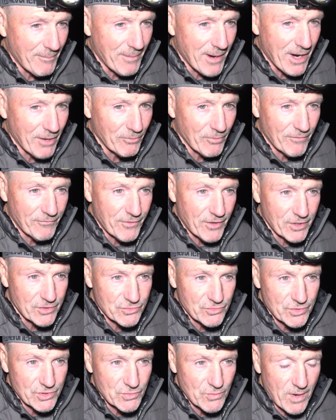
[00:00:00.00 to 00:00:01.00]
buy a rough
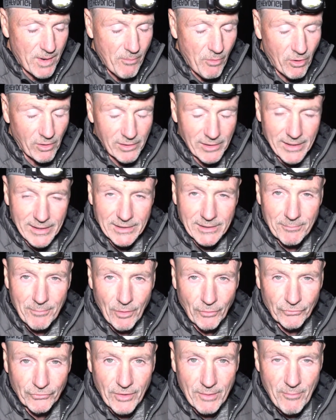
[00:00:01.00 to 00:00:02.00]
country sway bar link, the
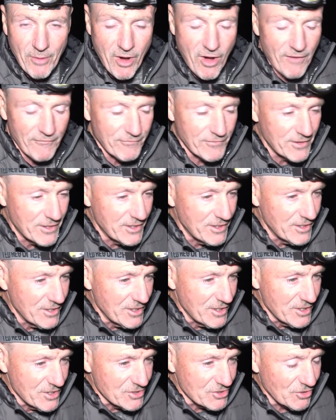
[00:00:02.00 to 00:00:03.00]
bolts come off,
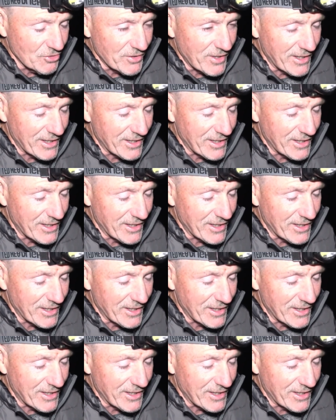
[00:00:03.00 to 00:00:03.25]
so you